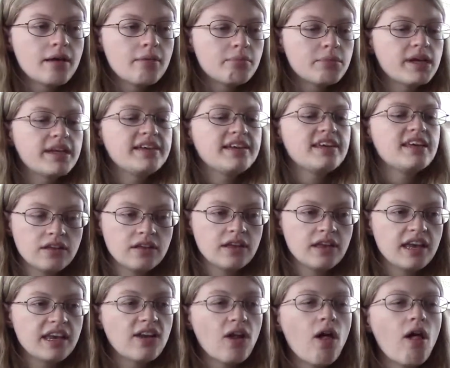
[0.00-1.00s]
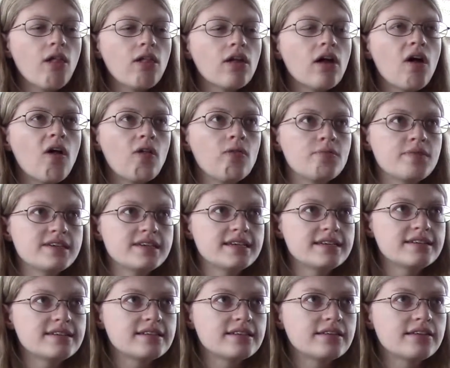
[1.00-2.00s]
But it all
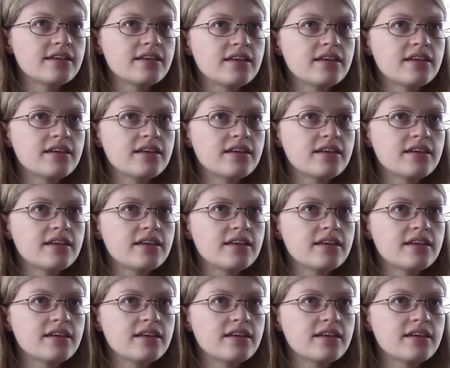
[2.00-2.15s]
culminated